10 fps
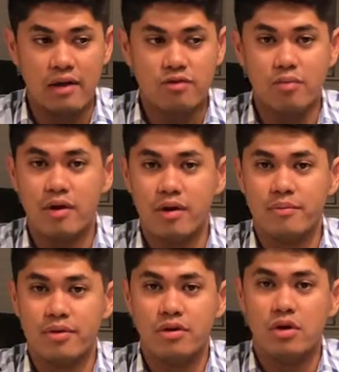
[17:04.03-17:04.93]

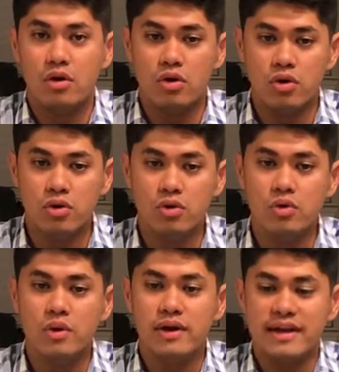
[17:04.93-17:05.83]
remember
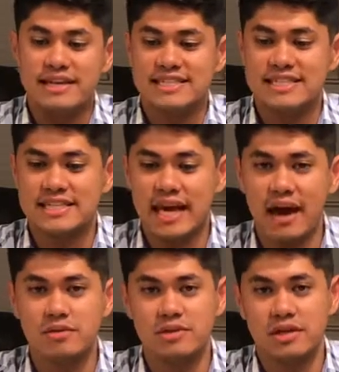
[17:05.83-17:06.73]
who is
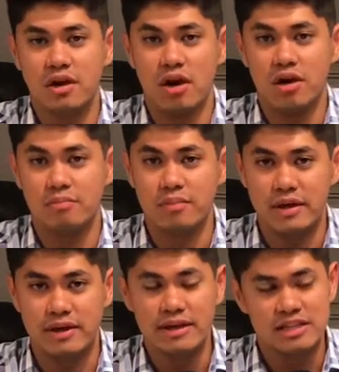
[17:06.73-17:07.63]
counting on
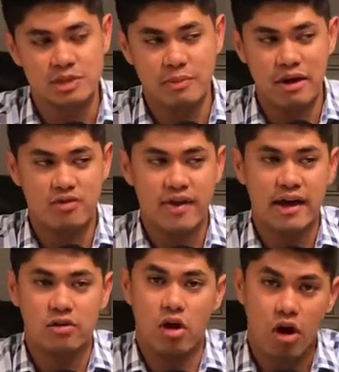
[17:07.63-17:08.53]
me. As a matter of
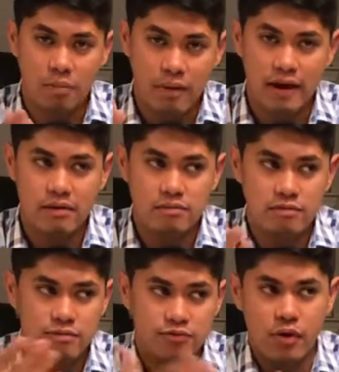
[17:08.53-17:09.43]
fact, on my
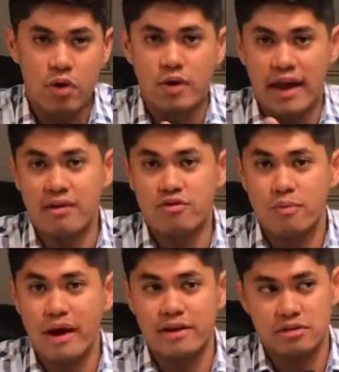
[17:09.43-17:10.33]
phone, I have
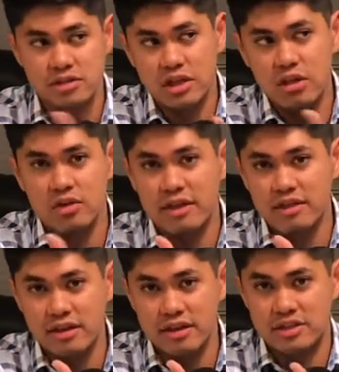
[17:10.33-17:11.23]
reminders. They look like
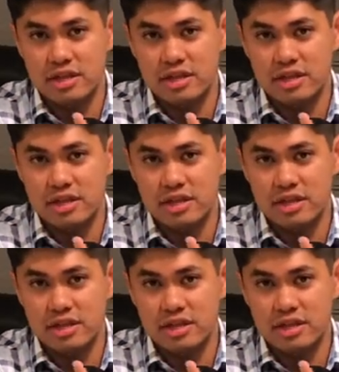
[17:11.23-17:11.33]
this.